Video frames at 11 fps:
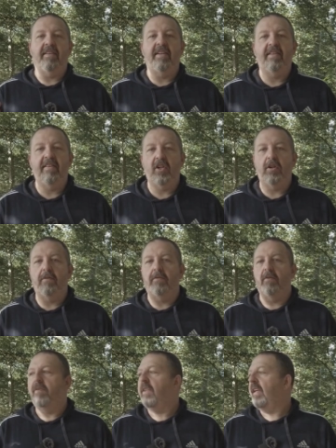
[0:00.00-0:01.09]
And this is
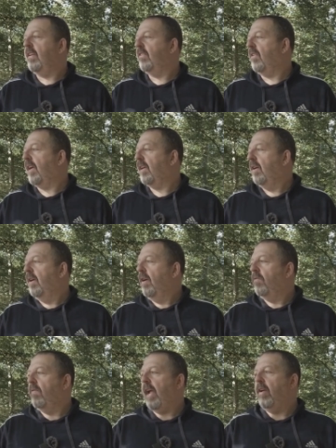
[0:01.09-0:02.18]
useful for things like
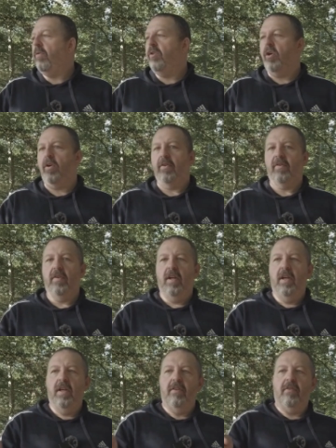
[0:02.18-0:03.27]
rail shots,
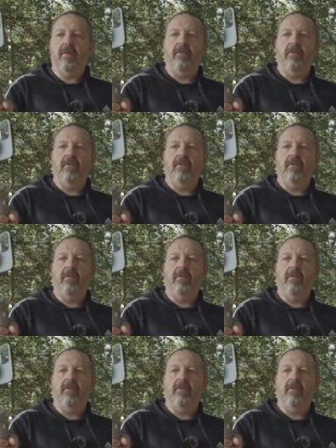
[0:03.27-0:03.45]
so